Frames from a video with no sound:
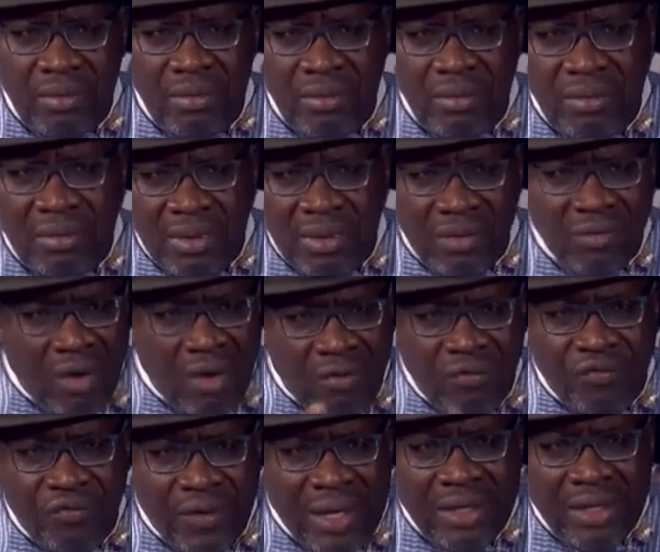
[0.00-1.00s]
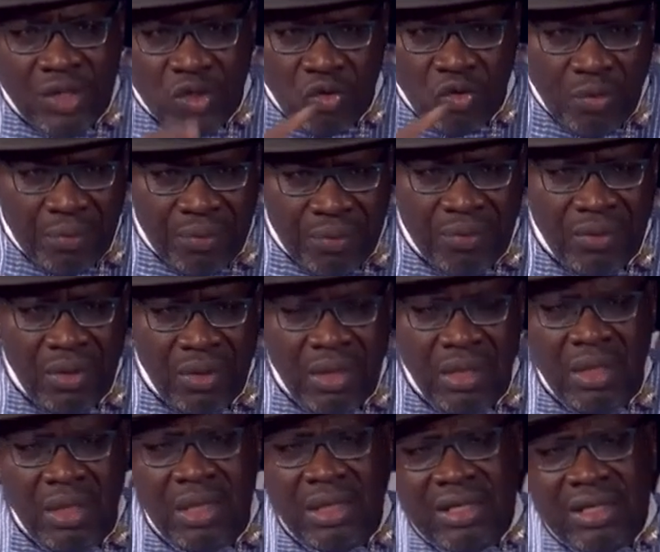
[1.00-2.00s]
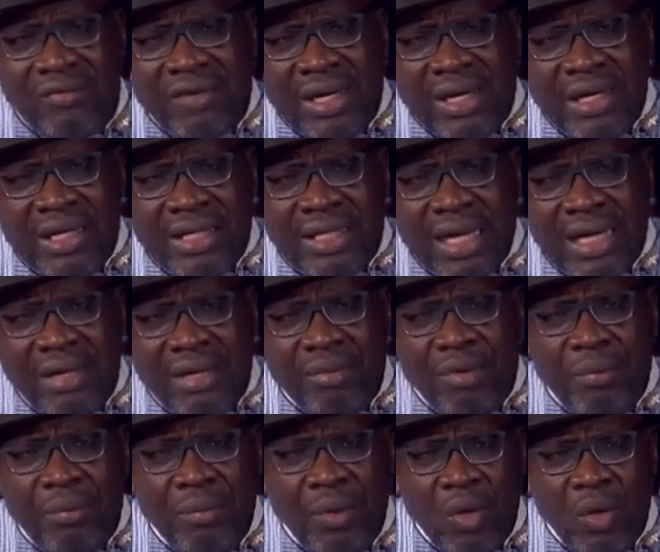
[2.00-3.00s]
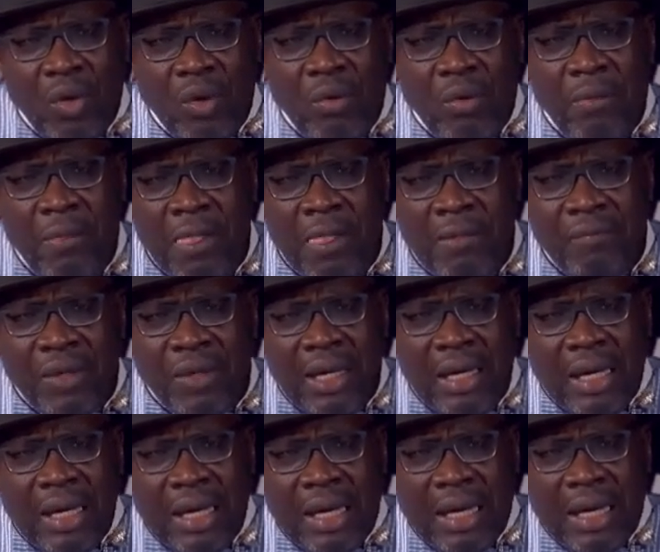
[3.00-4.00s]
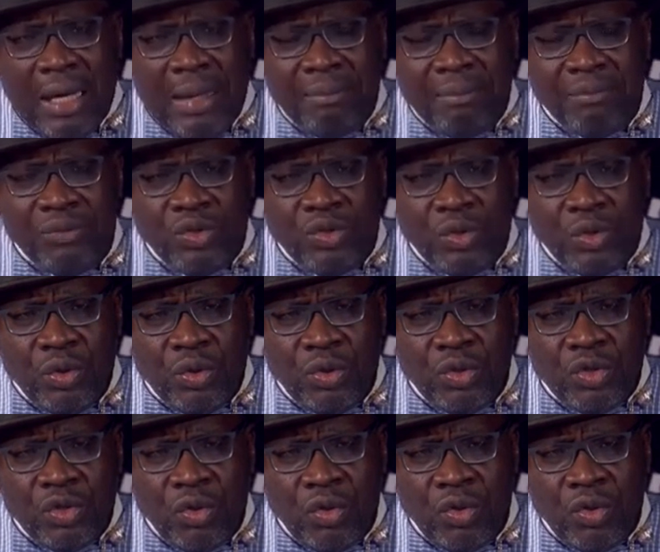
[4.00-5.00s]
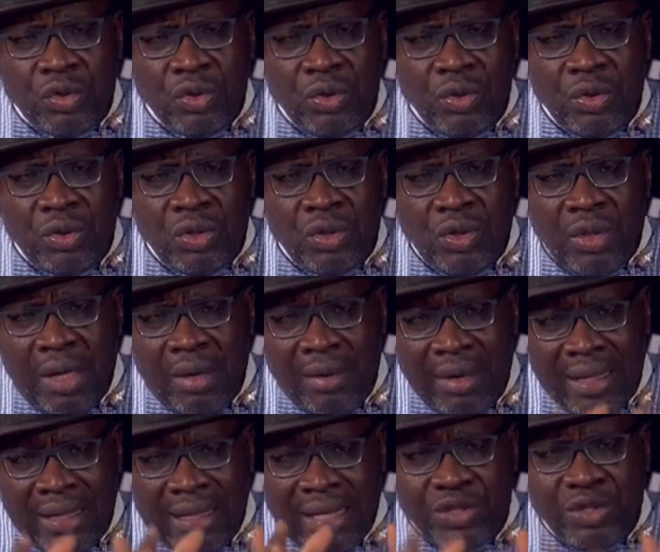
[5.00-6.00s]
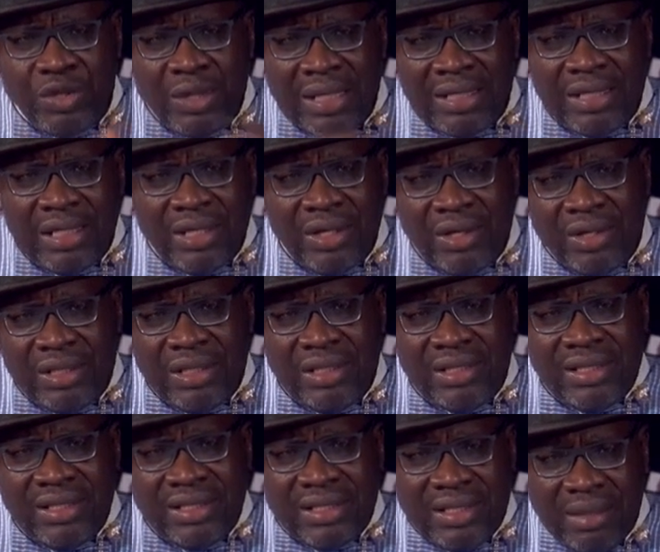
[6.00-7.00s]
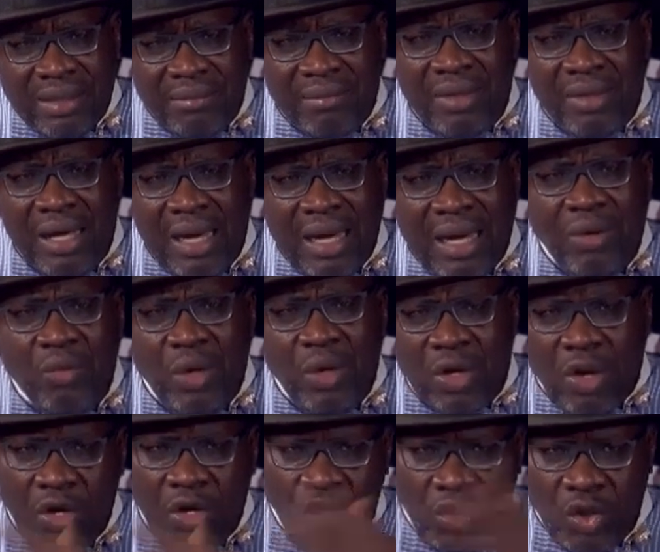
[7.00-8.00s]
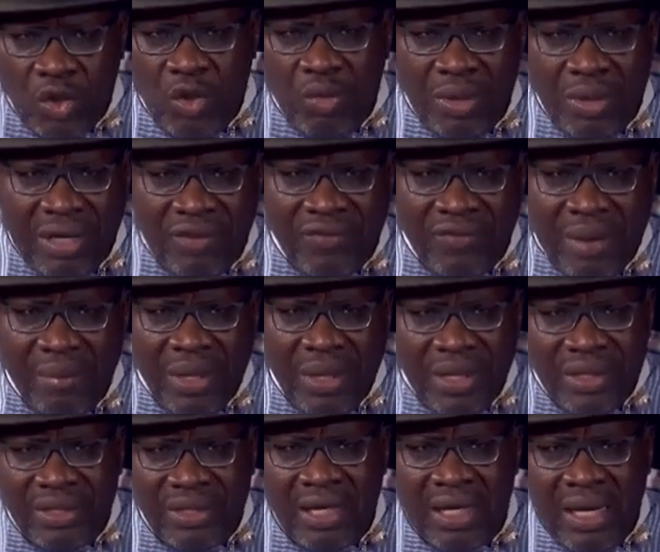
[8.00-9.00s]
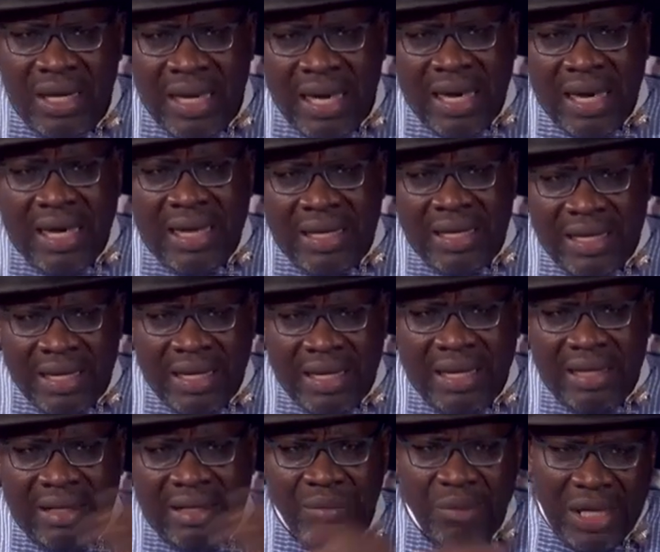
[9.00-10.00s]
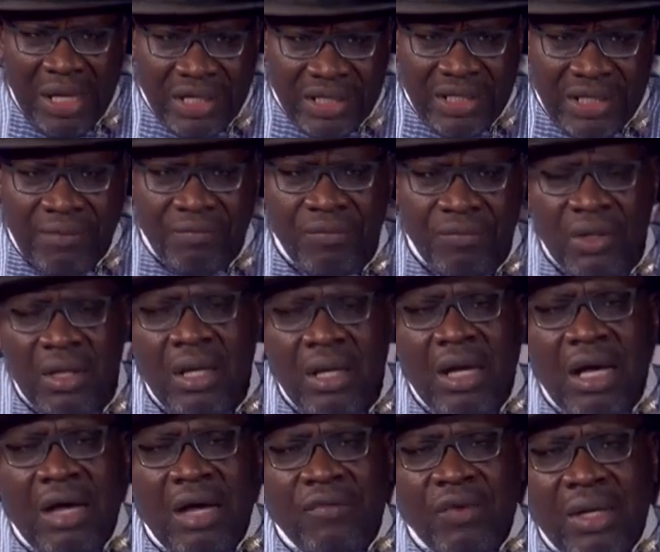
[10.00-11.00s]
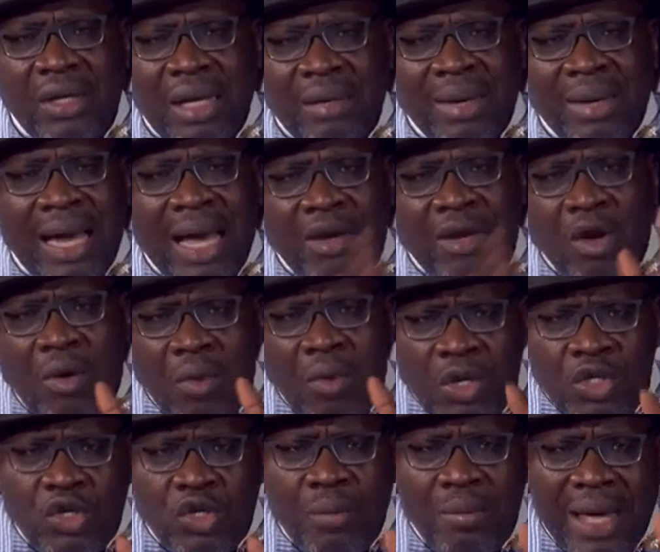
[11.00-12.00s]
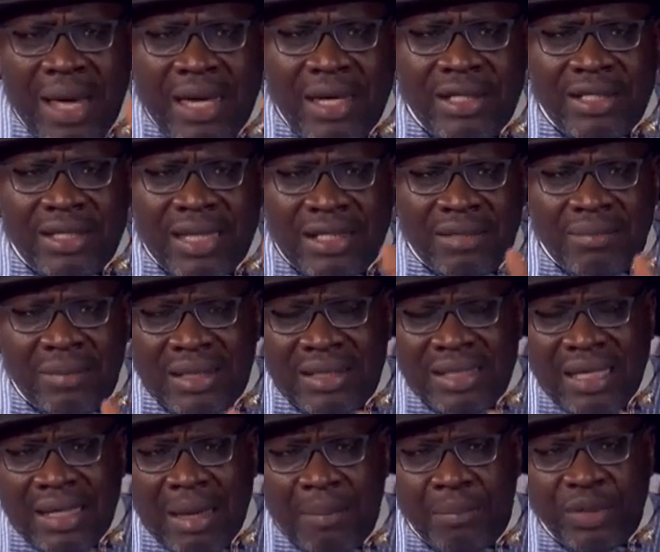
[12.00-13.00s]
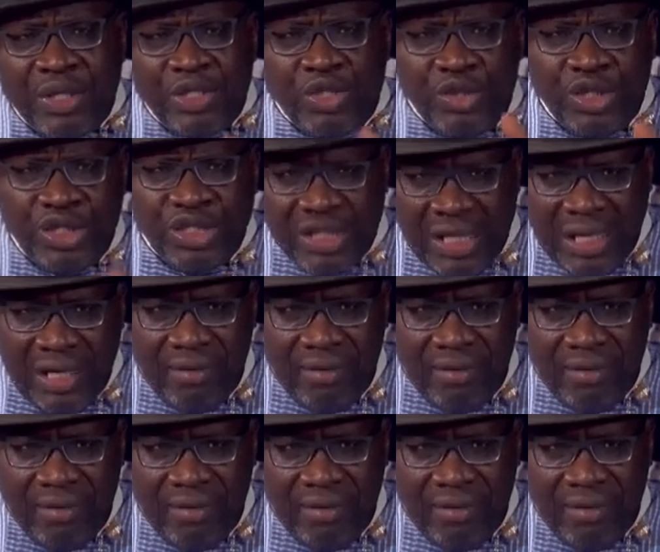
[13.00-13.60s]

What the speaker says: is a very terrible blow to our national security system. And we condole with their families and the military for that. But I don't want to make statements that are prejudicial,